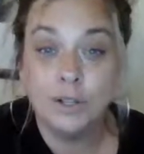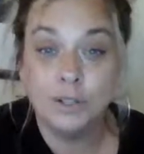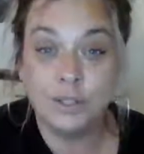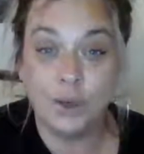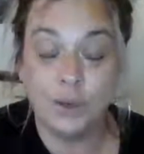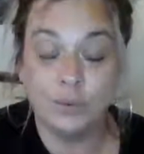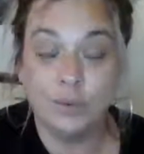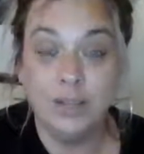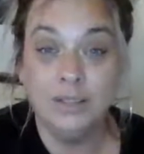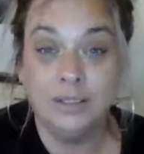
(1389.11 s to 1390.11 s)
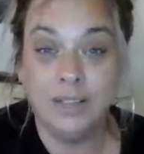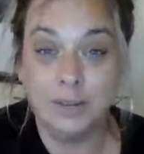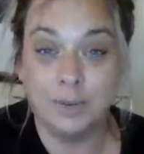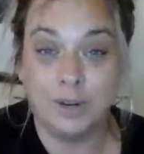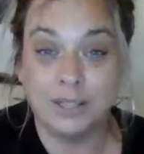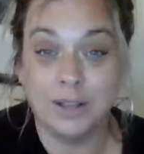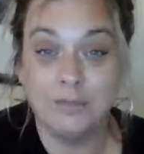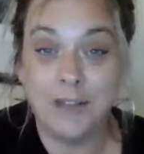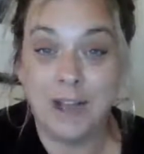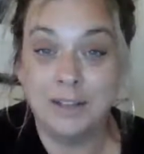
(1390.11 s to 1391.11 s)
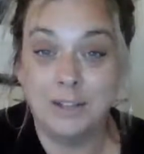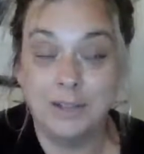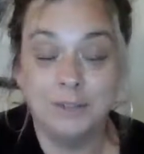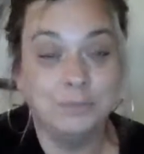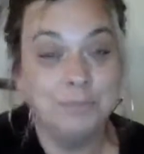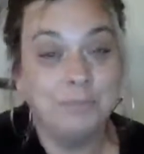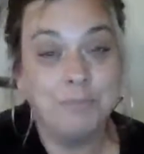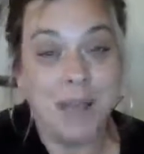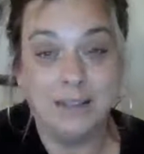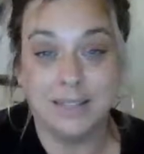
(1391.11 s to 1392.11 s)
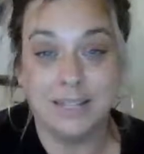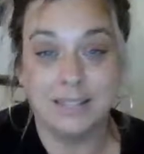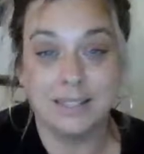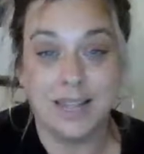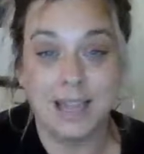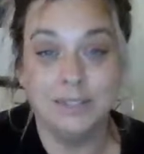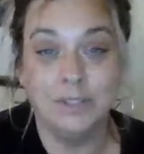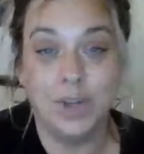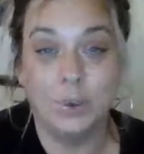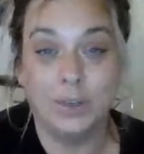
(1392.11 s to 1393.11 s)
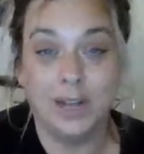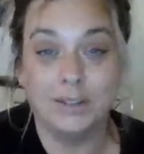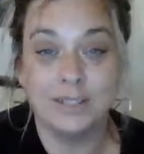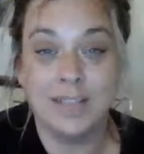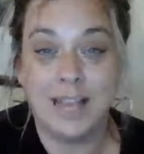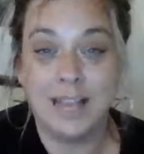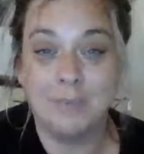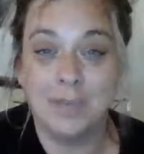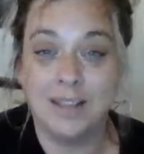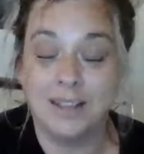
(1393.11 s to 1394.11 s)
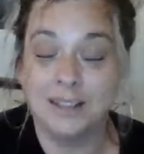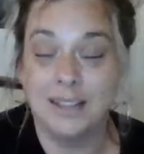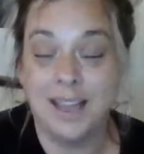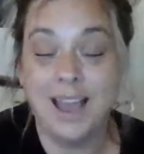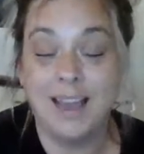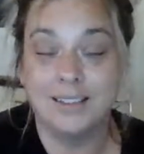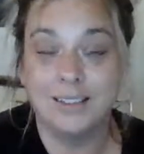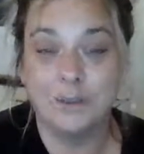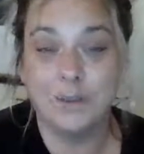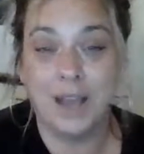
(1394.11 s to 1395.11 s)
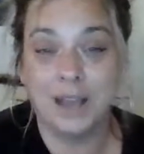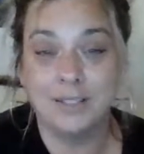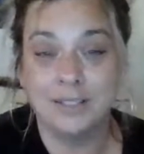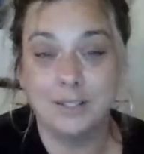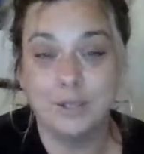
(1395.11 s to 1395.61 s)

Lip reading: So Libras, find your balance like no one else can, because yeah, you guys